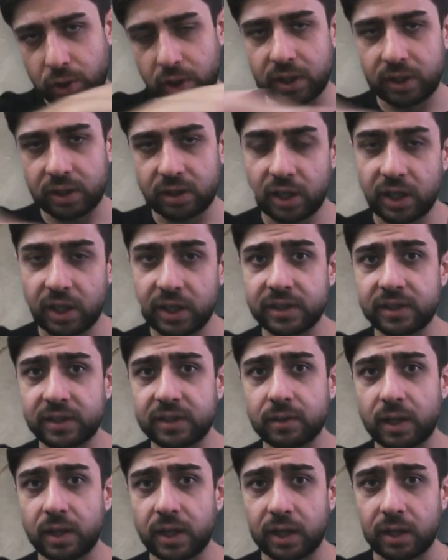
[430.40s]
draw a line
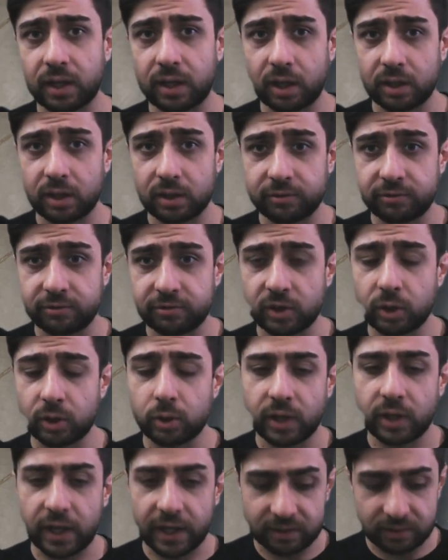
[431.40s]
on the
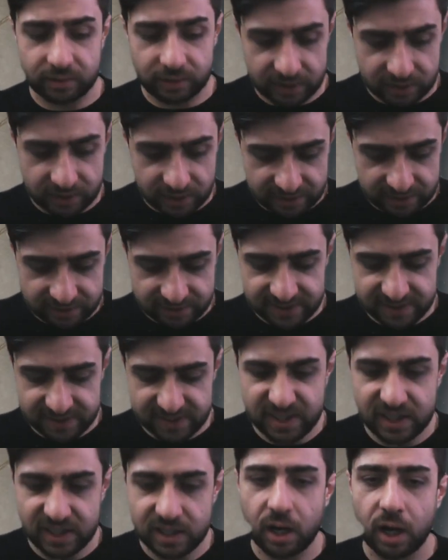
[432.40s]
floor, and they can
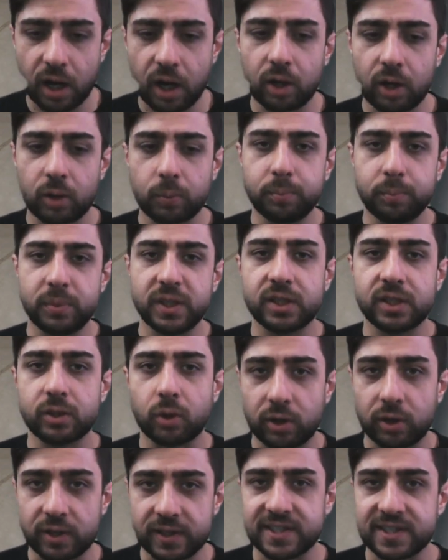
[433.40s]
see how big
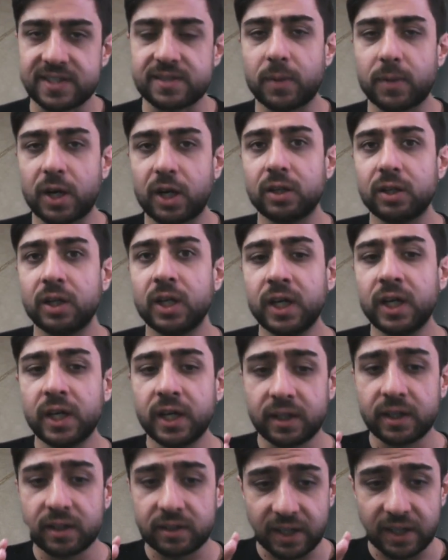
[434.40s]
or small
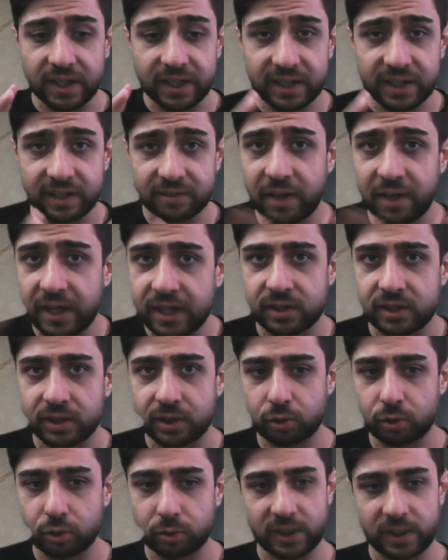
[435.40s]
the
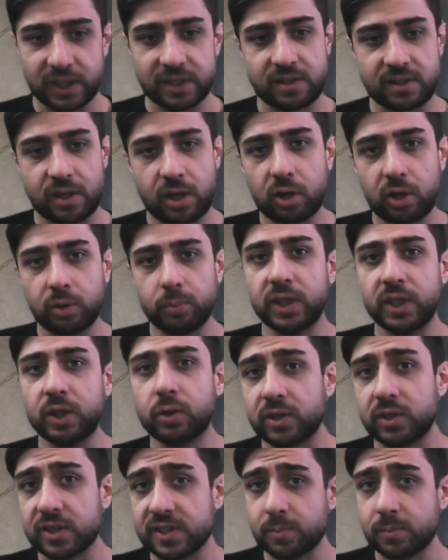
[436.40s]
waiting room is, how big
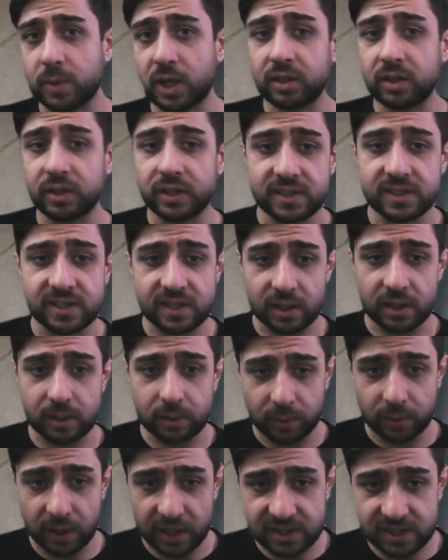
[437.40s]
or small is
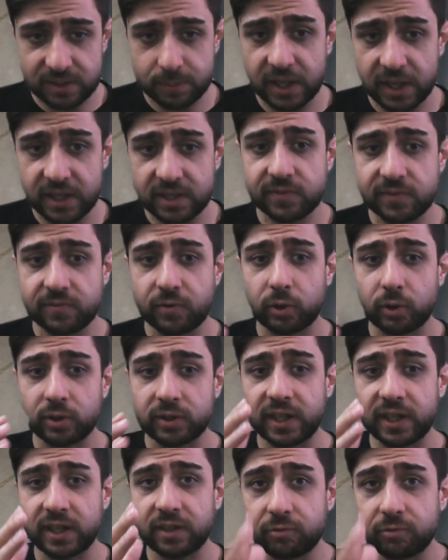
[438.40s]
a space for
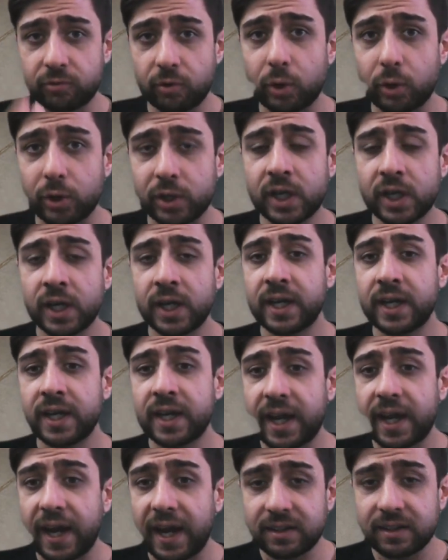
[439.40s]
their work.
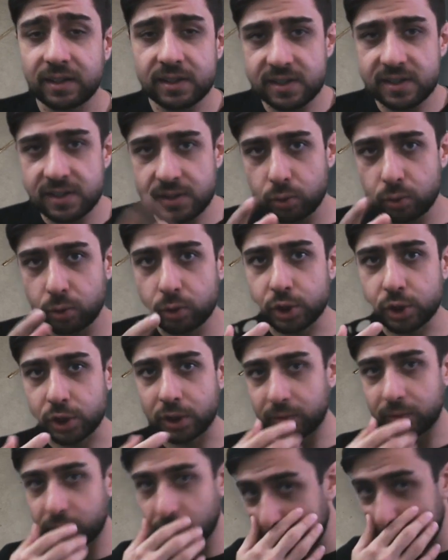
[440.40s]
And this is
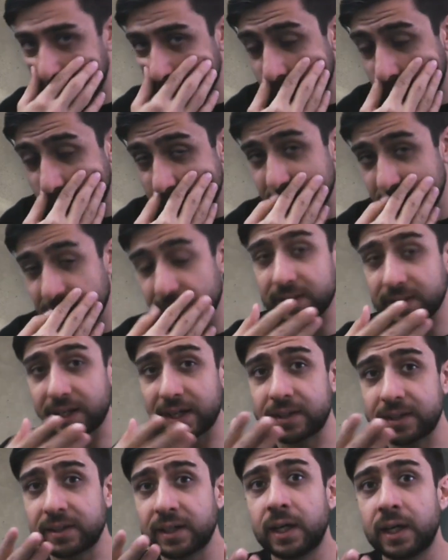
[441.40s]
crucial. Why do I say
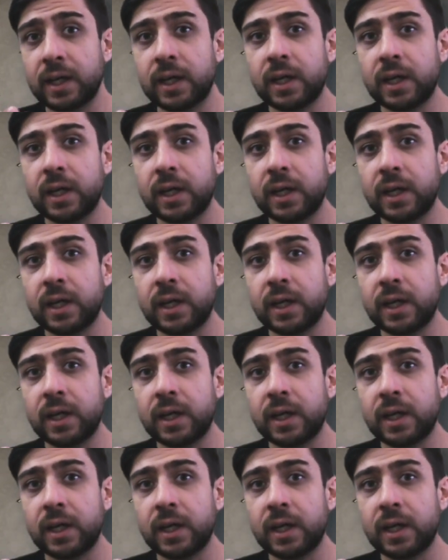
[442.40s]
that?